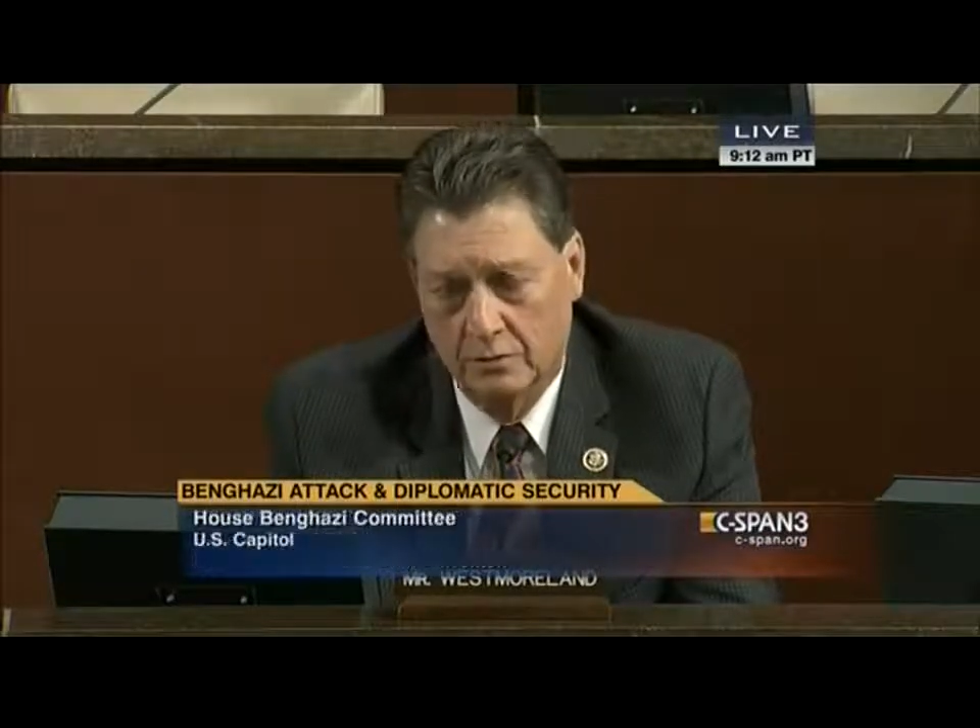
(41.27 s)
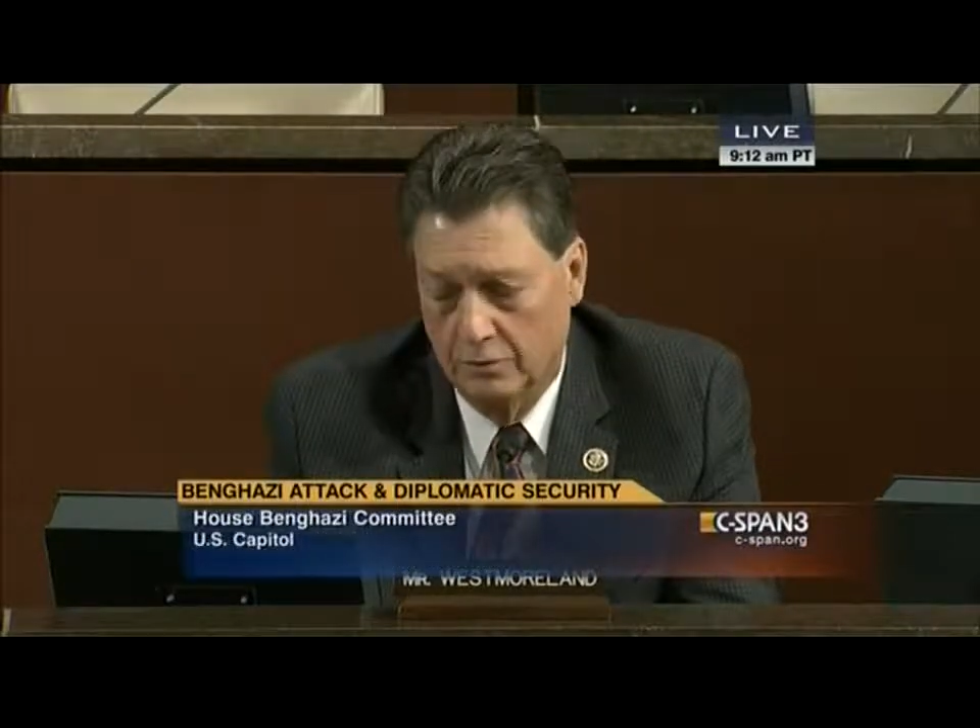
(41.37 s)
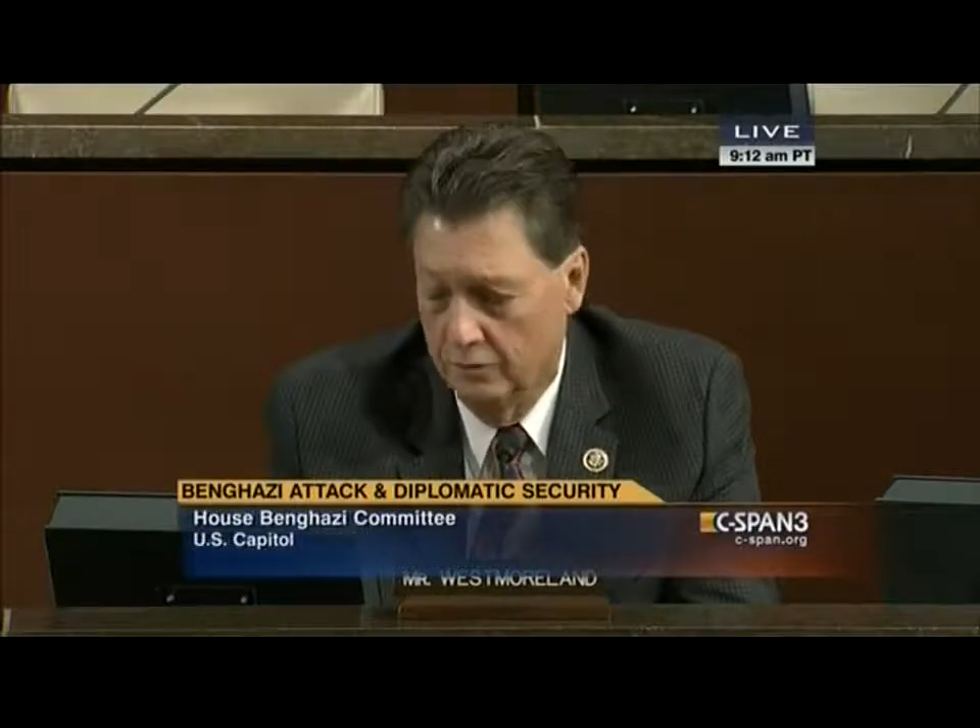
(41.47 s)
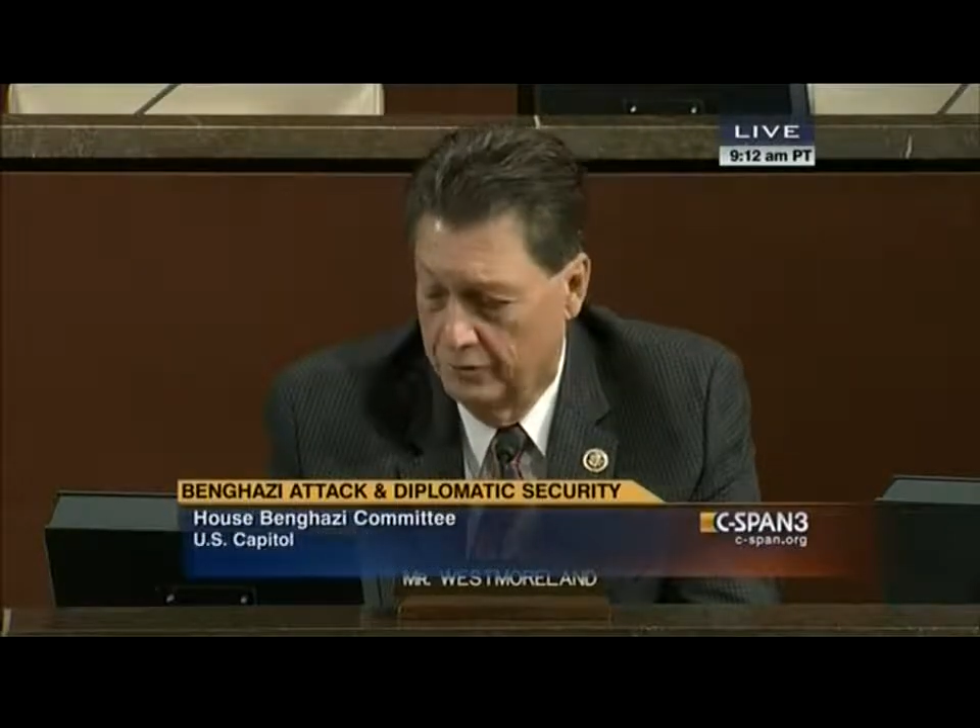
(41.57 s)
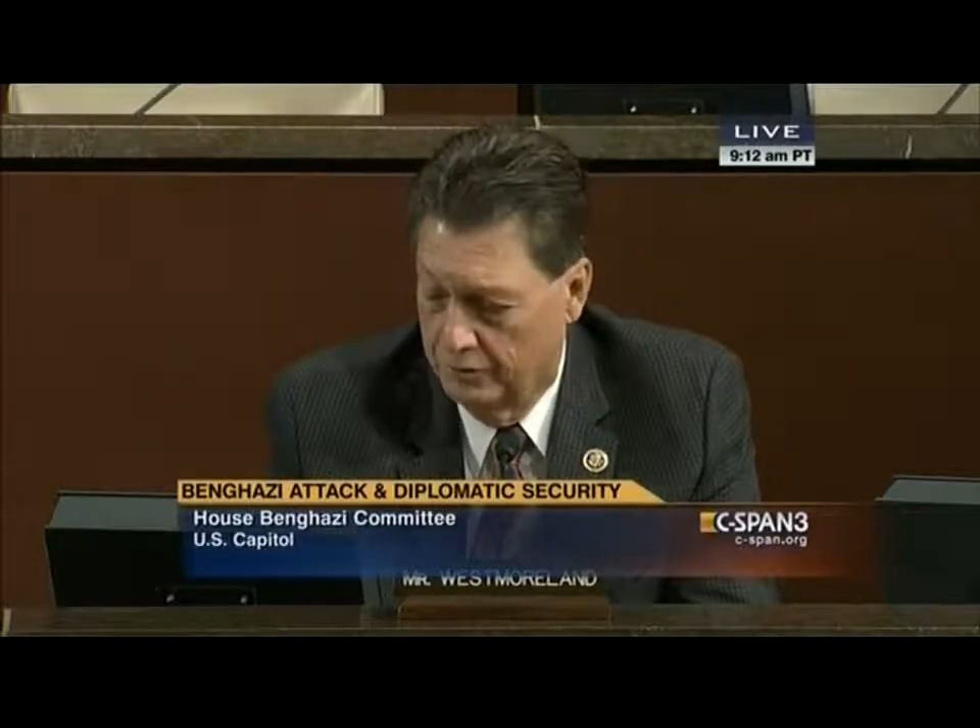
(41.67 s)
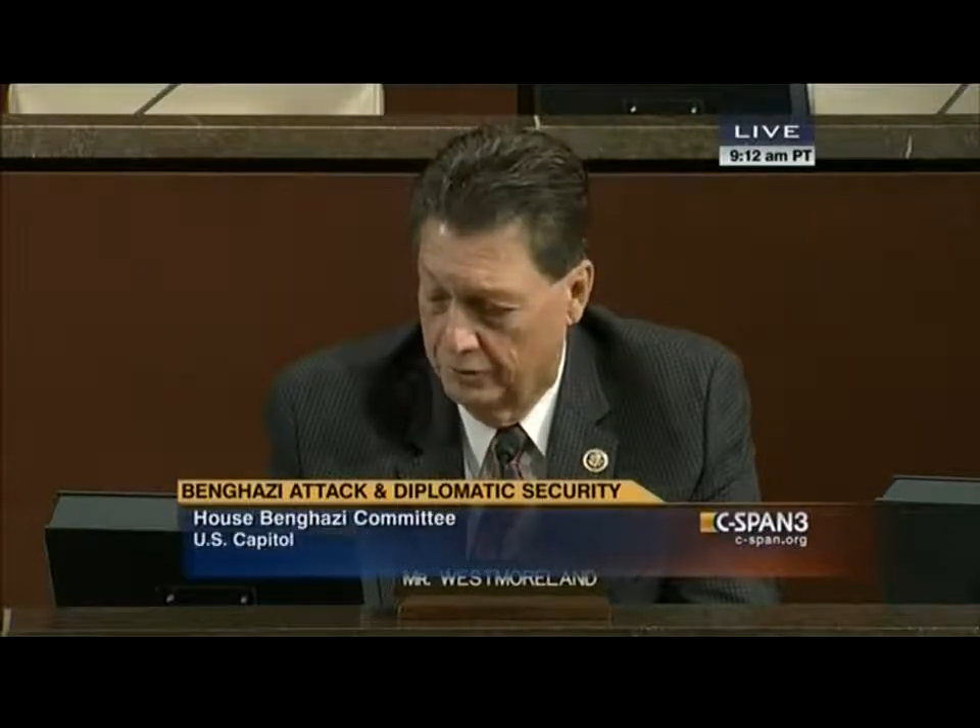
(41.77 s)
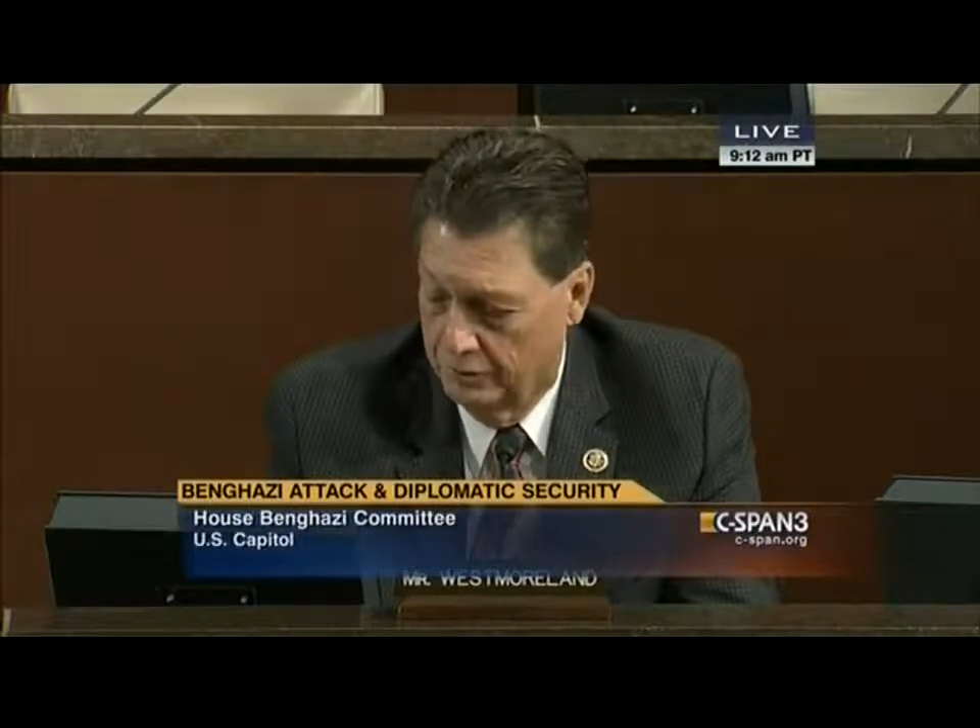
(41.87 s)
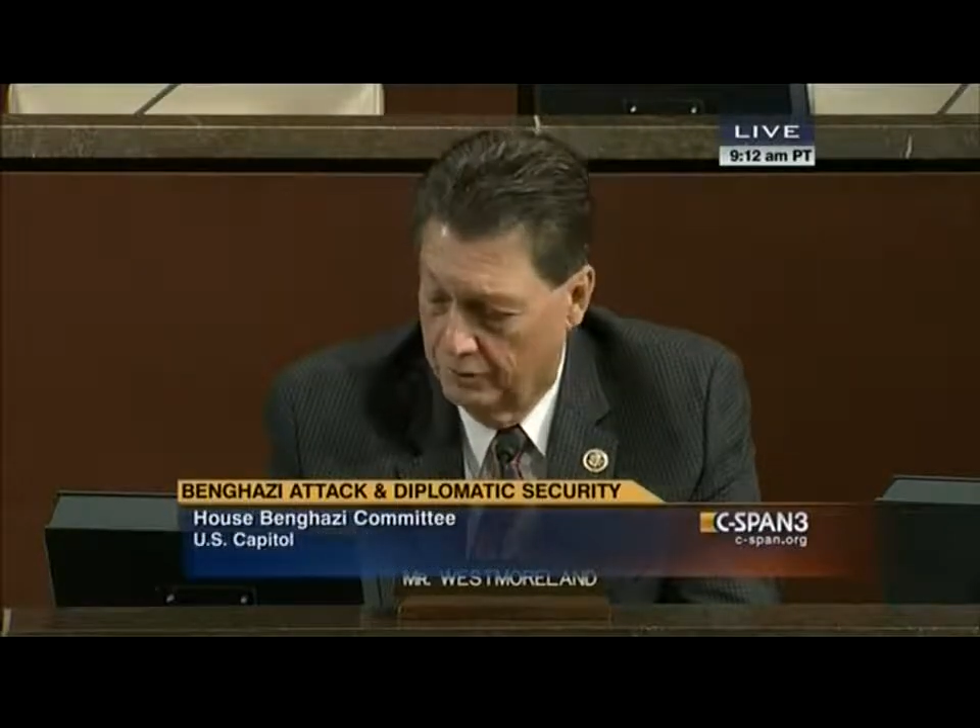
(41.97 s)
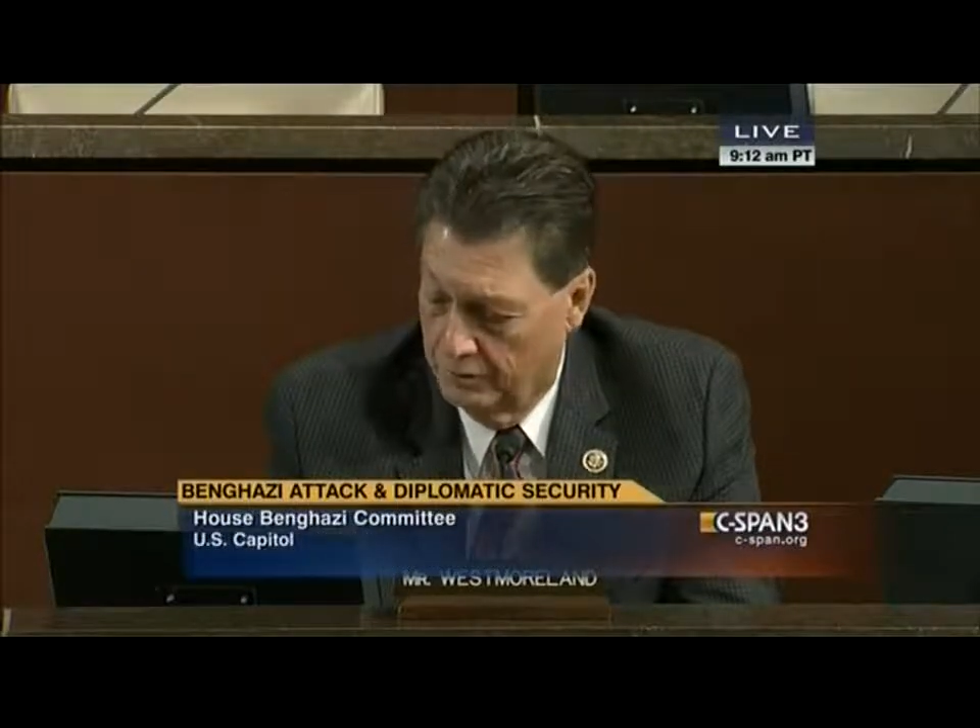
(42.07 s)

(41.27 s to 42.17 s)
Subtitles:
alluded to.